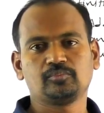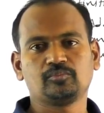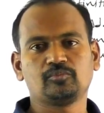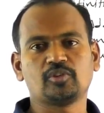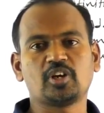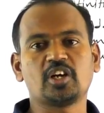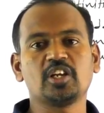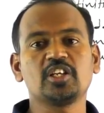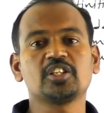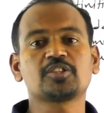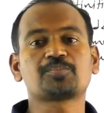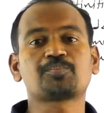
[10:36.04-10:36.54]

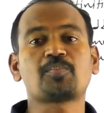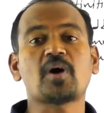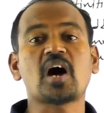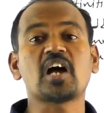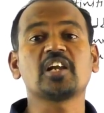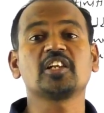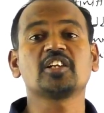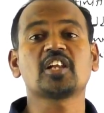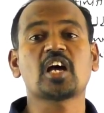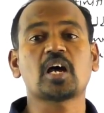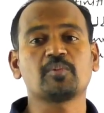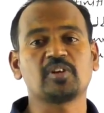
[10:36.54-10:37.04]
That is
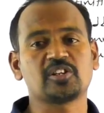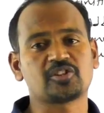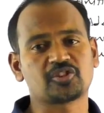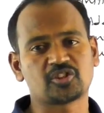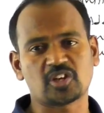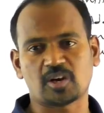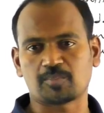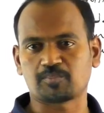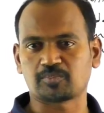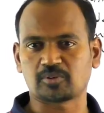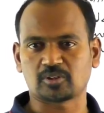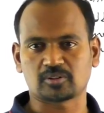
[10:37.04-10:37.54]
polynomials
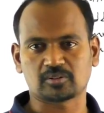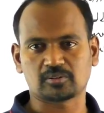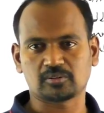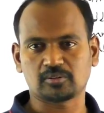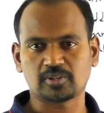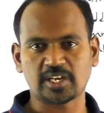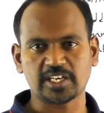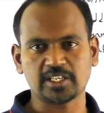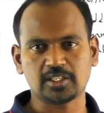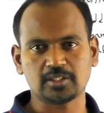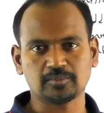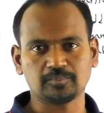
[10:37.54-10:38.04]
chapter,
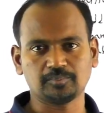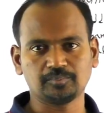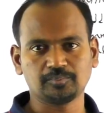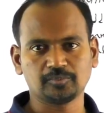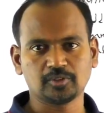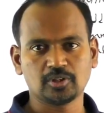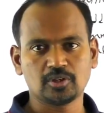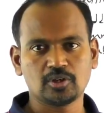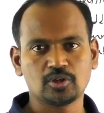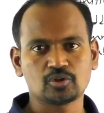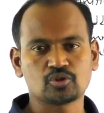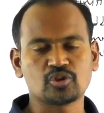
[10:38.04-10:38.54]
right?
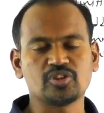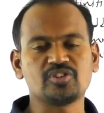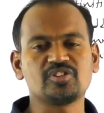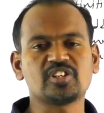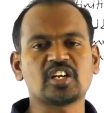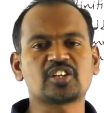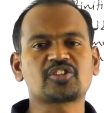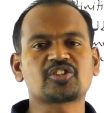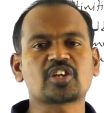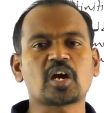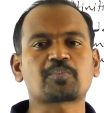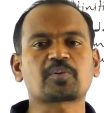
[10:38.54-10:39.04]
So in
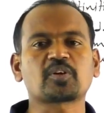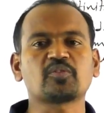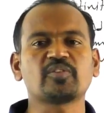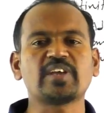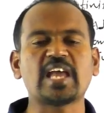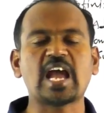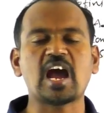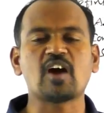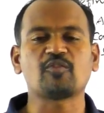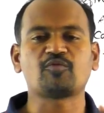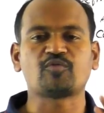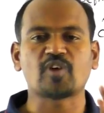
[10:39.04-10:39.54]
that chapter, we
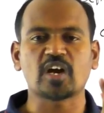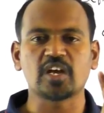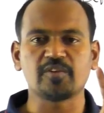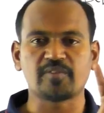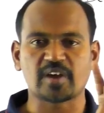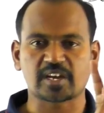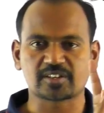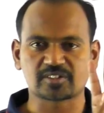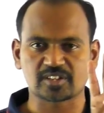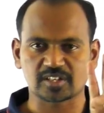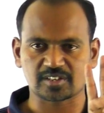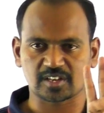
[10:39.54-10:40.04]
have 5
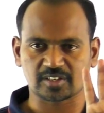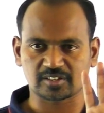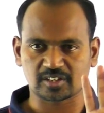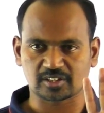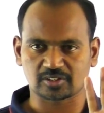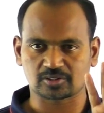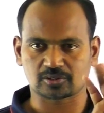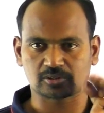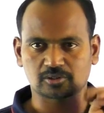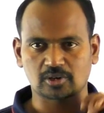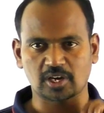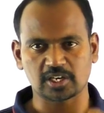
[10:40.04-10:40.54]

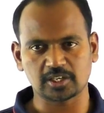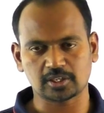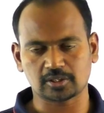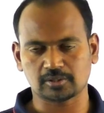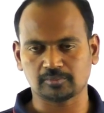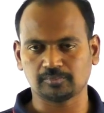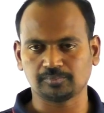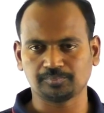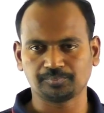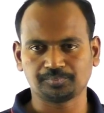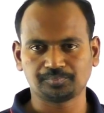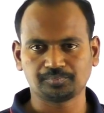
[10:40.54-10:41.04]
exercises, right?
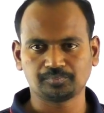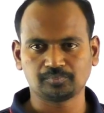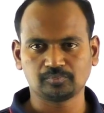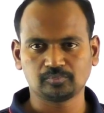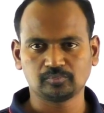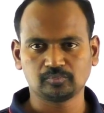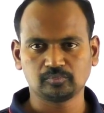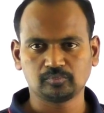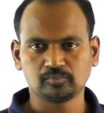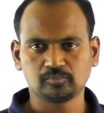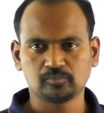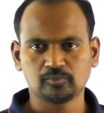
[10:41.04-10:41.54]

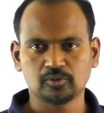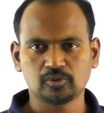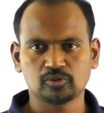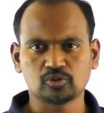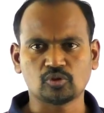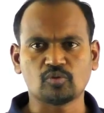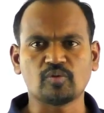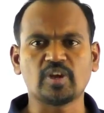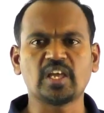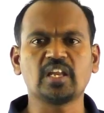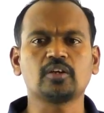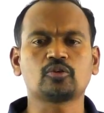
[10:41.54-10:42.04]

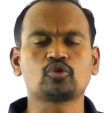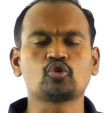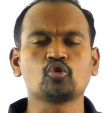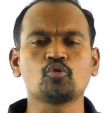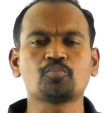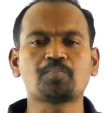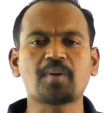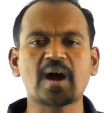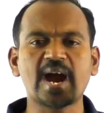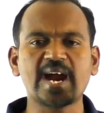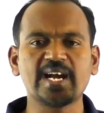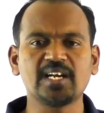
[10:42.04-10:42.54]
So
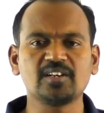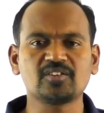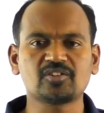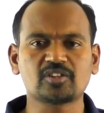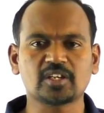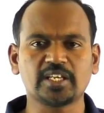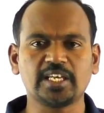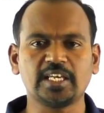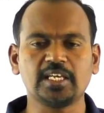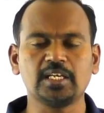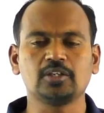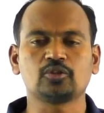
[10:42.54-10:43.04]

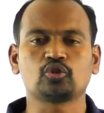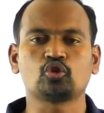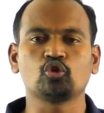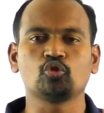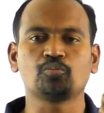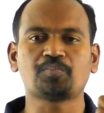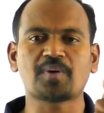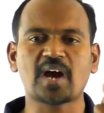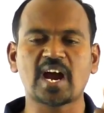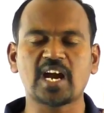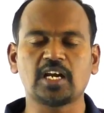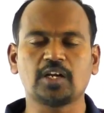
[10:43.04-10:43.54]
2.3,
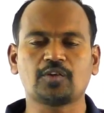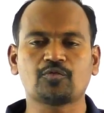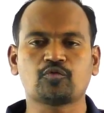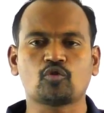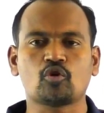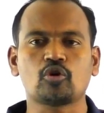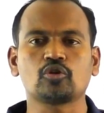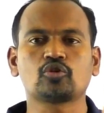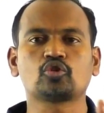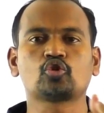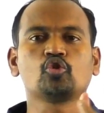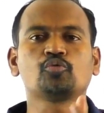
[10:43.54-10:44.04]

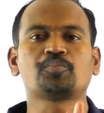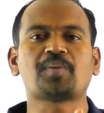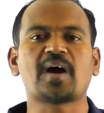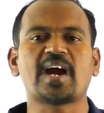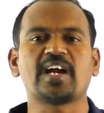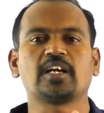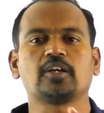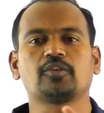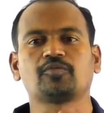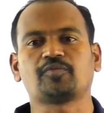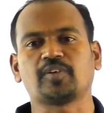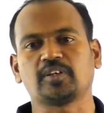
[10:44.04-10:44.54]
2.4,
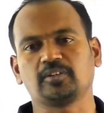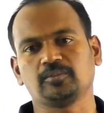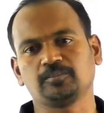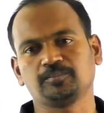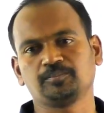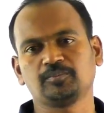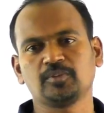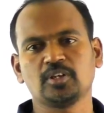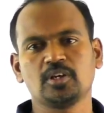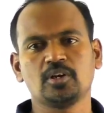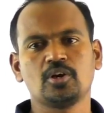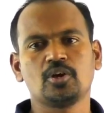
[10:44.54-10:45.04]
2.5.
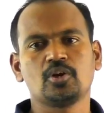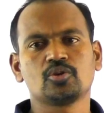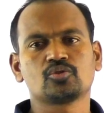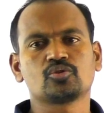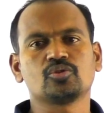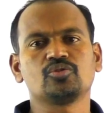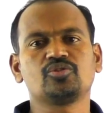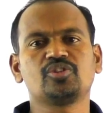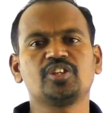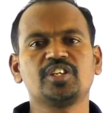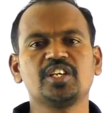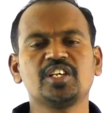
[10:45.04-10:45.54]

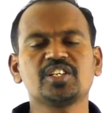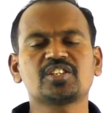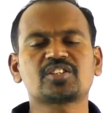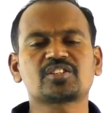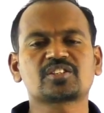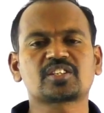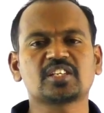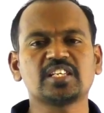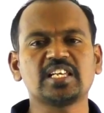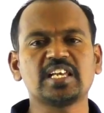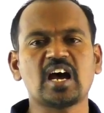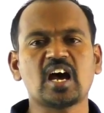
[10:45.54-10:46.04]
So these
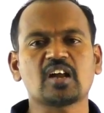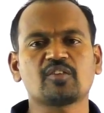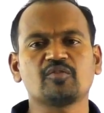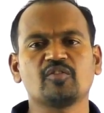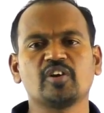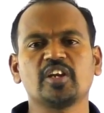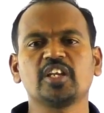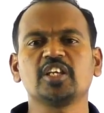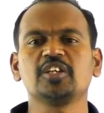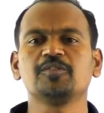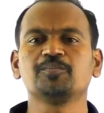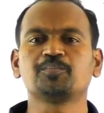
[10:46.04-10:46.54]
3 are
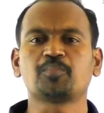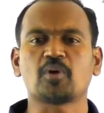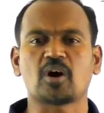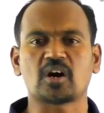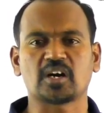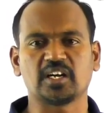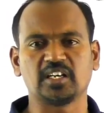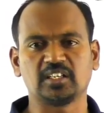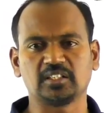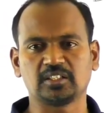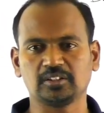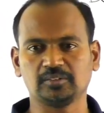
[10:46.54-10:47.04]
very
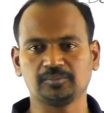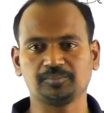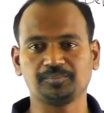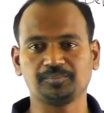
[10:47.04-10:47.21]
important,